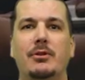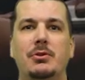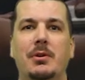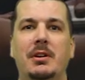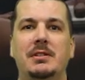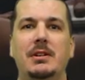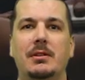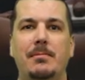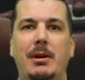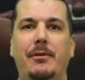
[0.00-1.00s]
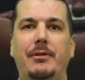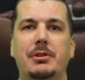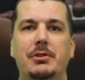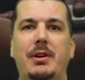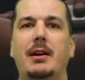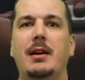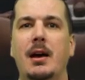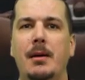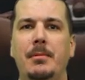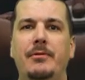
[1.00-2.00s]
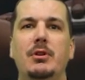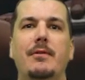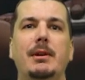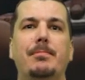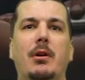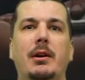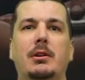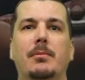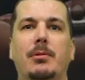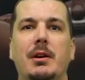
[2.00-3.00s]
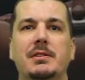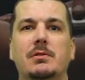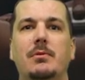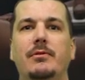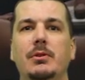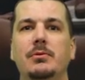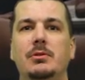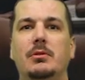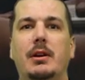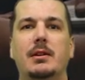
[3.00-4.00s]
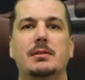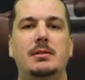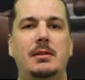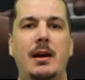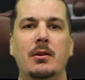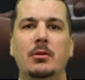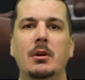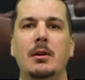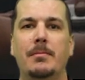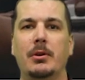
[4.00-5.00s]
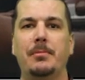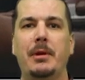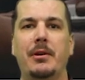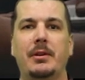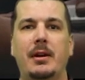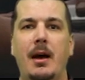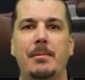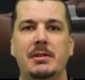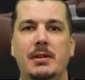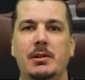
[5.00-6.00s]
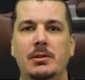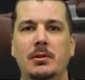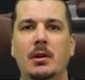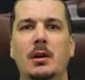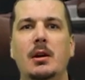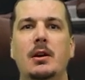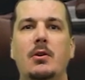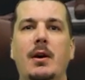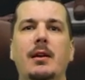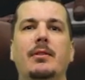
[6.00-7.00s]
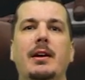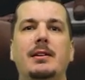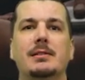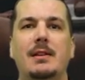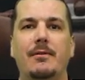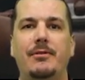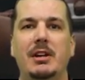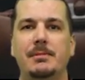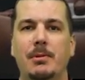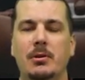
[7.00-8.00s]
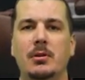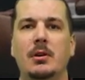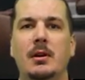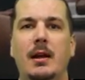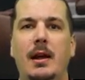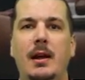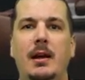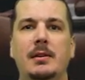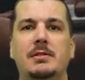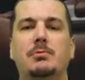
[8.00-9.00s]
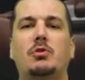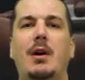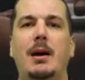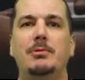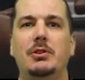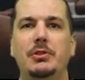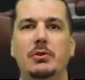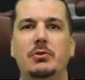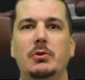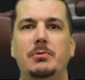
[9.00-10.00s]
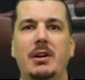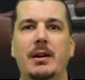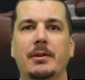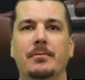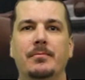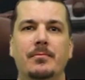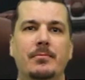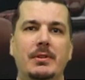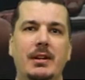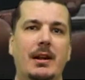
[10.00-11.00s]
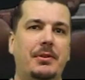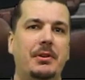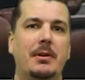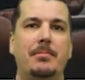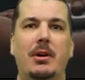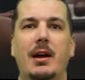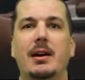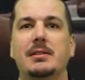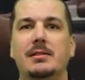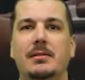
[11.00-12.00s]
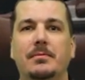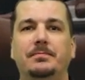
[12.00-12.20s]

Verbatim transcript: for joining us here at TheMetalFinisher.com. If you have any product or process reviews you'd like us to tackle, put them down in the comment section. Go ahead and like us on Facebook and subscribe to the YouTube channel. Get out there and blast.